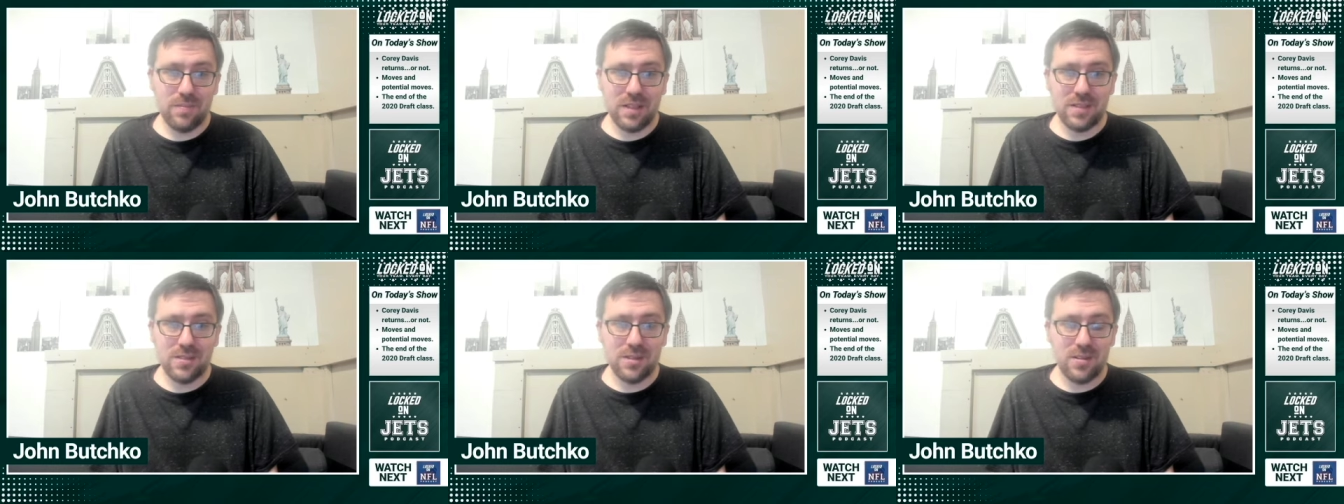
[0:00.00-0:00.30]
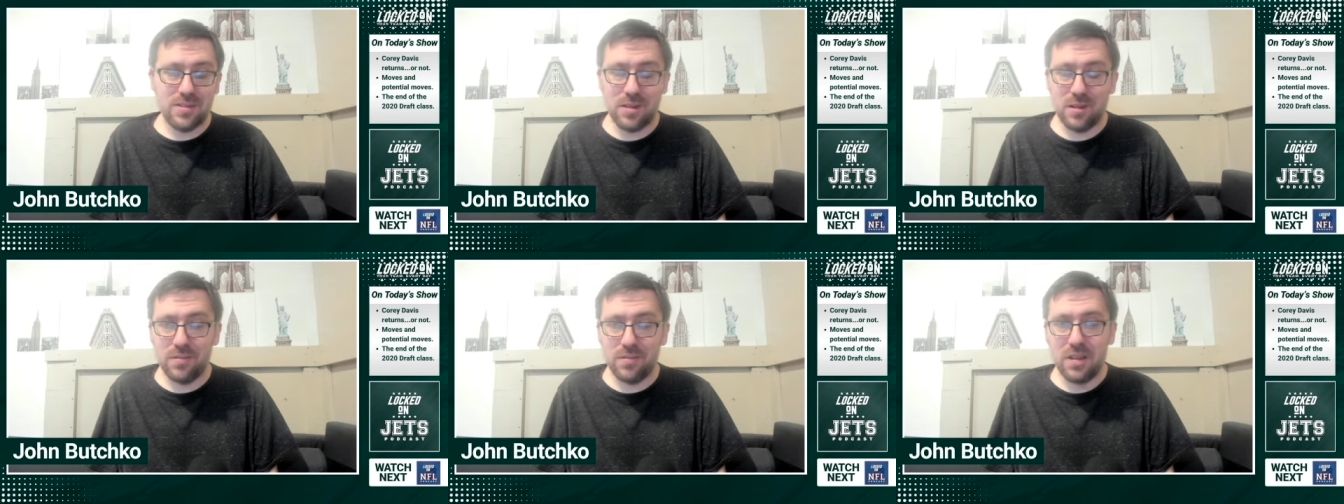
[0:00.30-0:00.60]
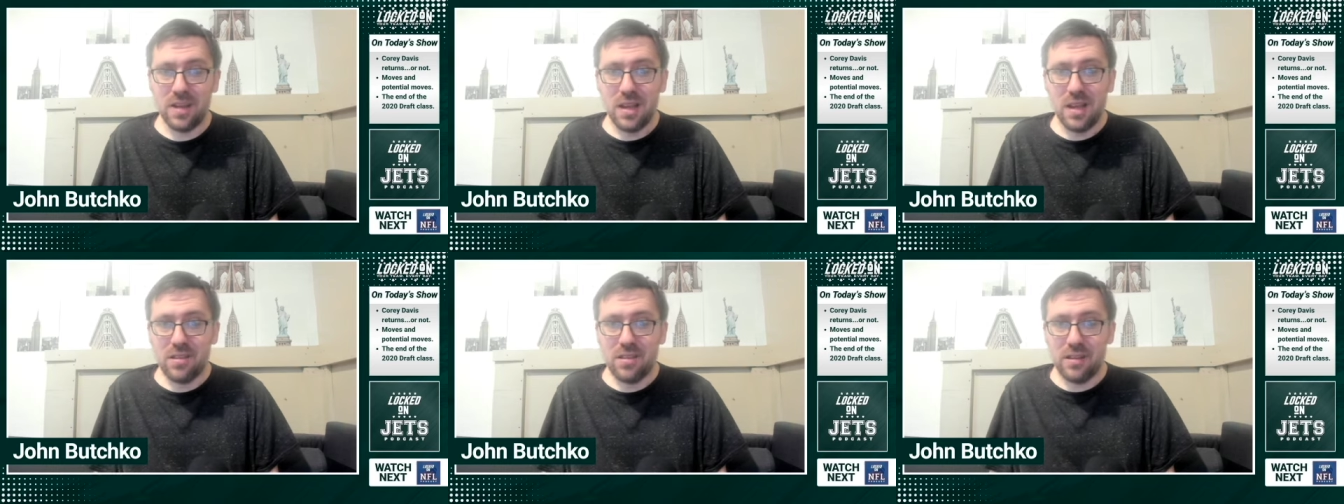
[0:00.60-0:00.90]
It's also
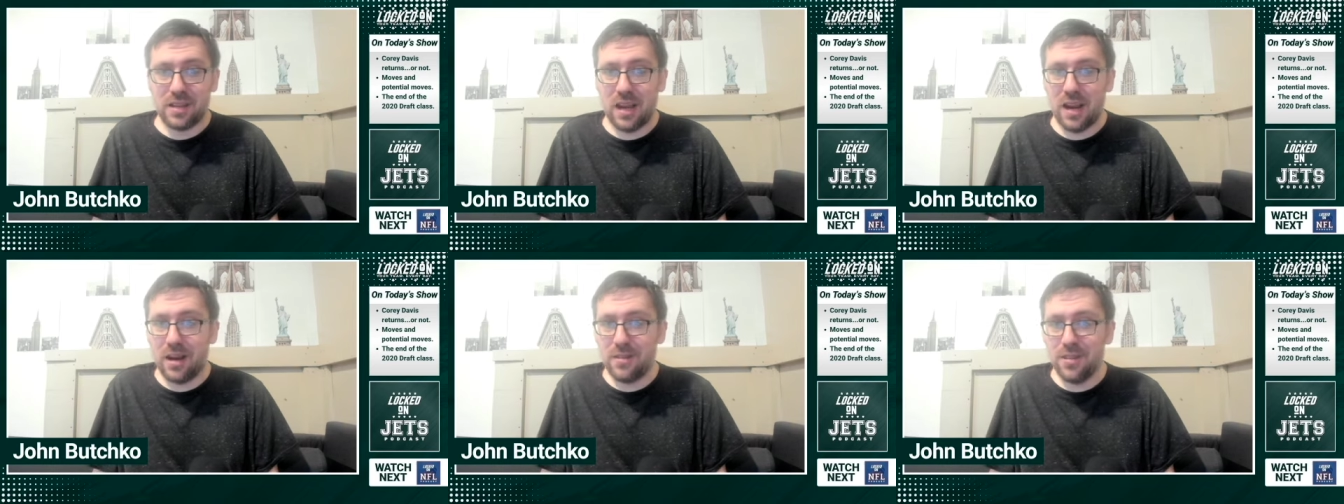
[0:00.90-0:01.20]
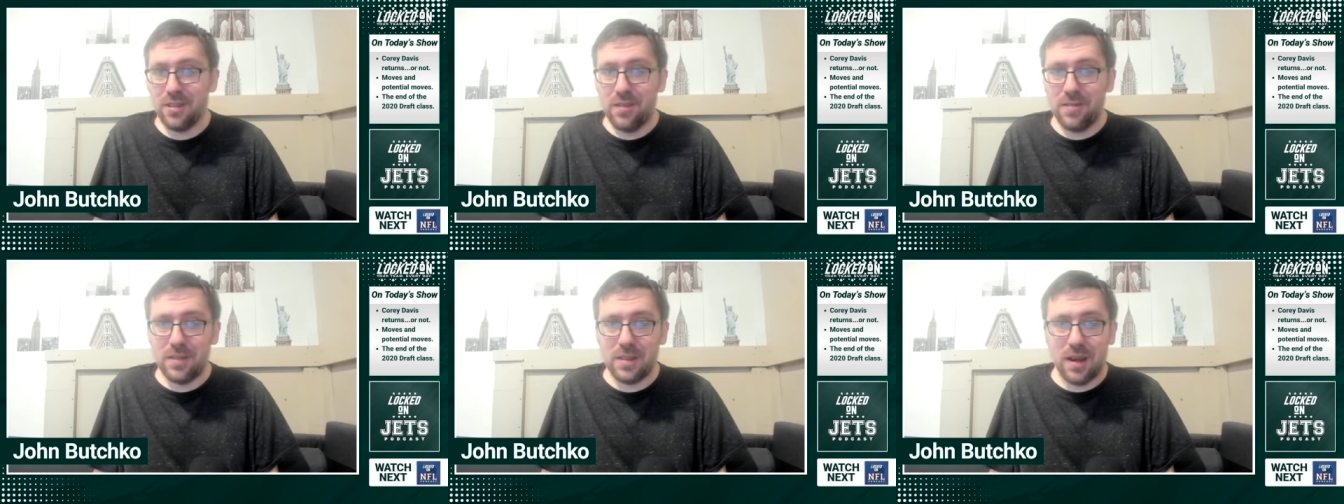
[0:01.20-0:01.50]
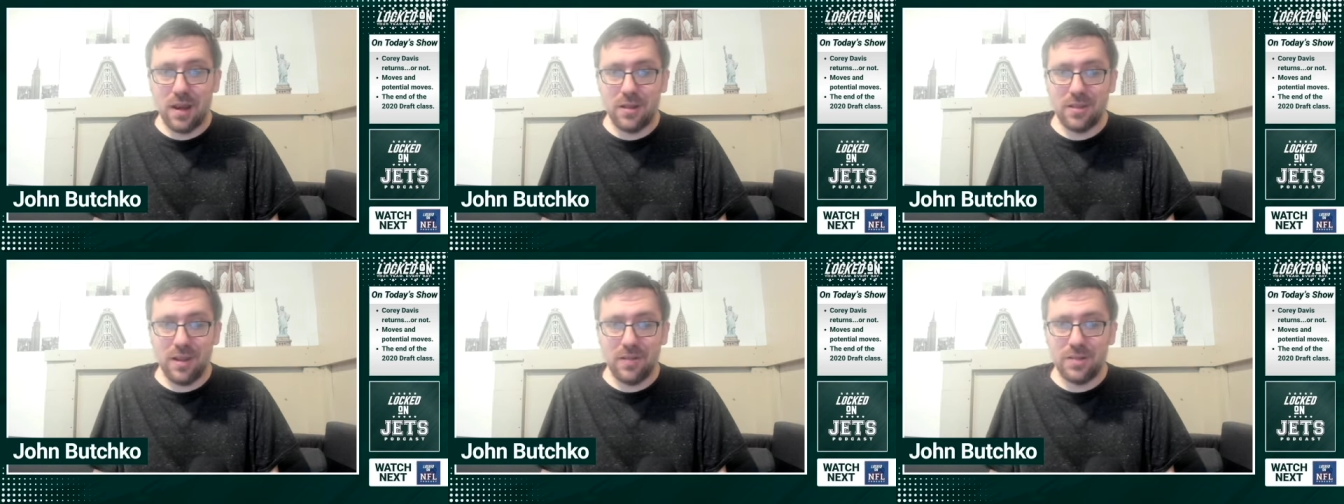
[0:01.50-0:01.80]
like I love it.
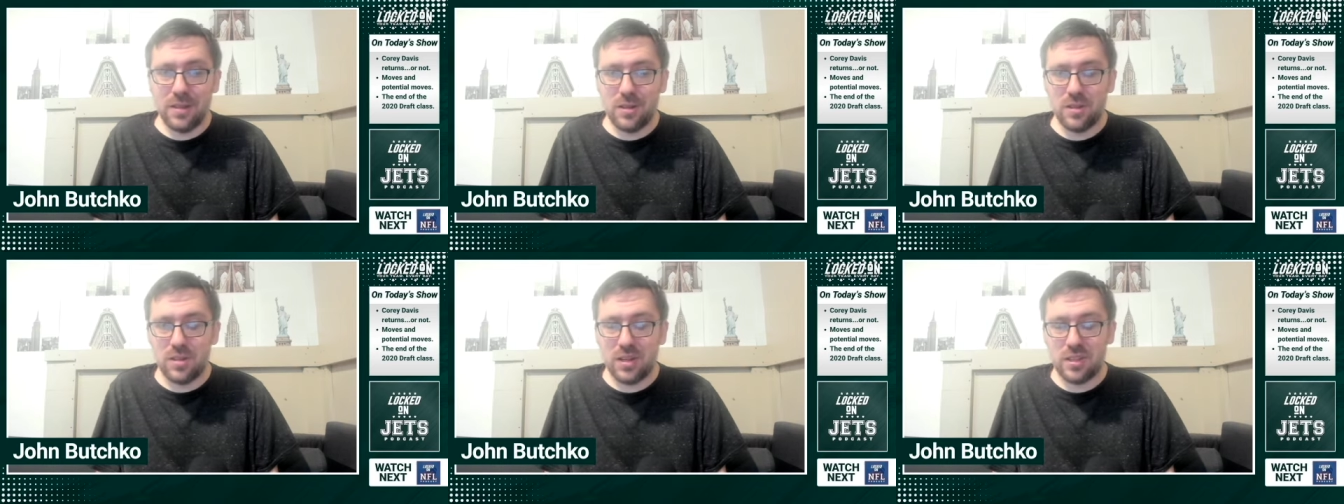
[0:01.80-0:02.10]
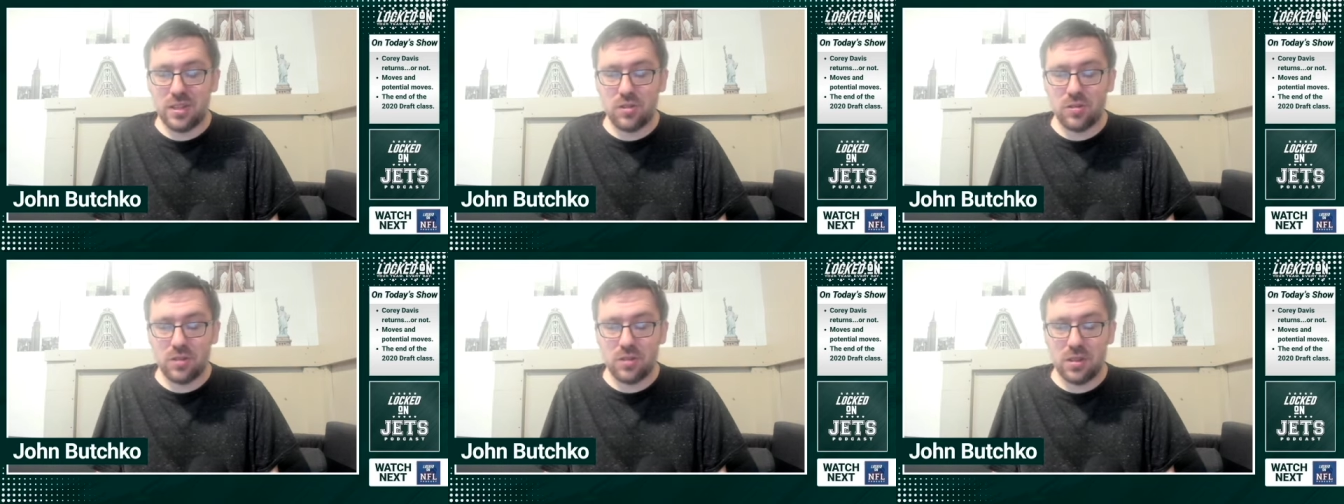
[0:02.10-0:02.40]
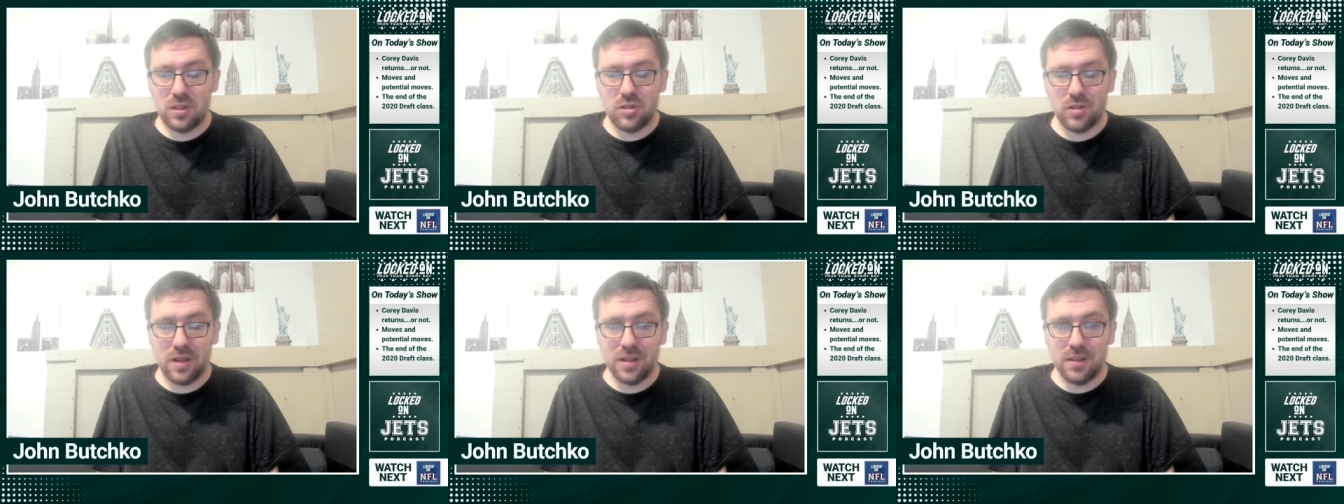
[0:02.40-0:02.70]
I love the Jets to
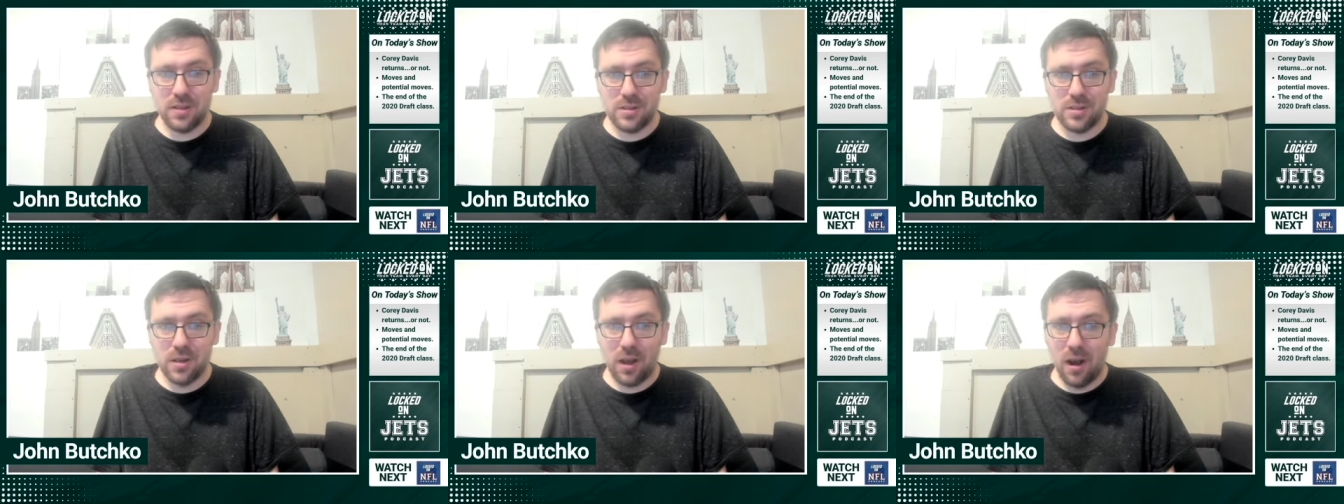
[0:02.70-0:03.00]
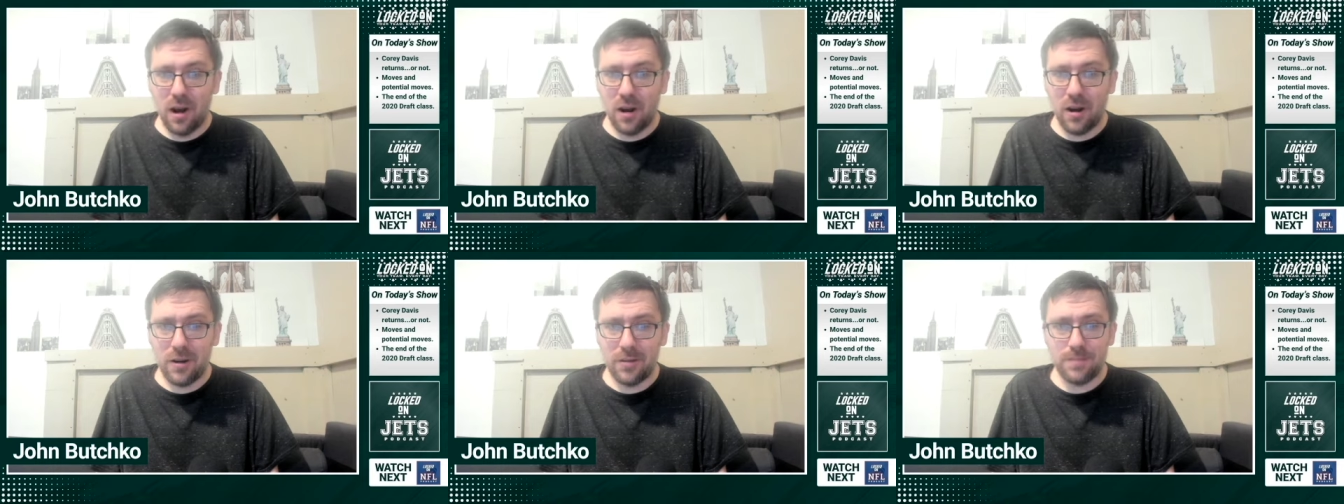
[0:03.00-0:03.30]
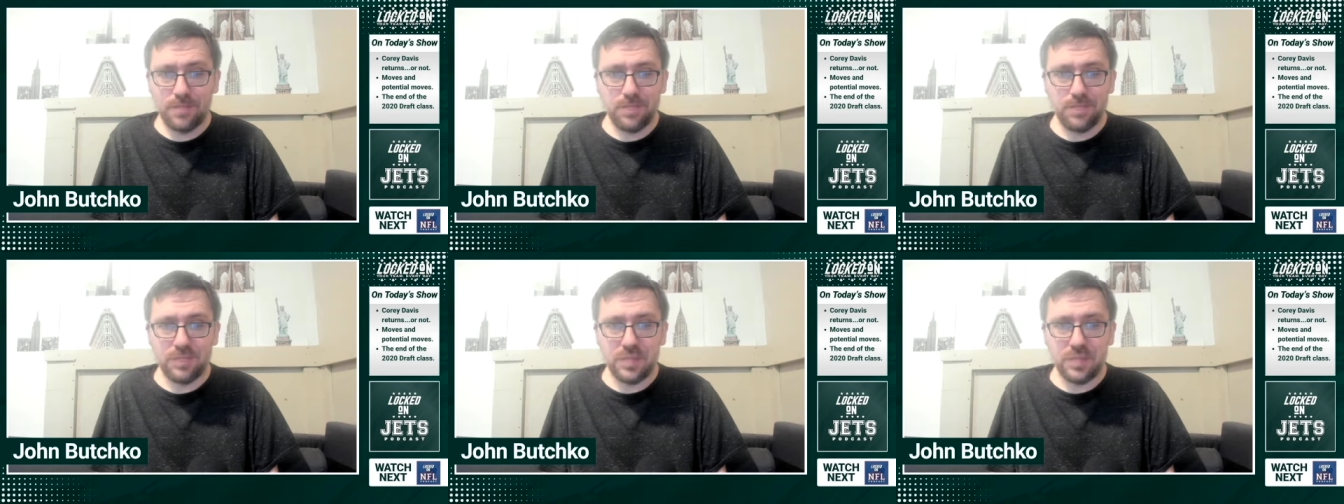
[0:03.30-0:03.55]
trade Lazard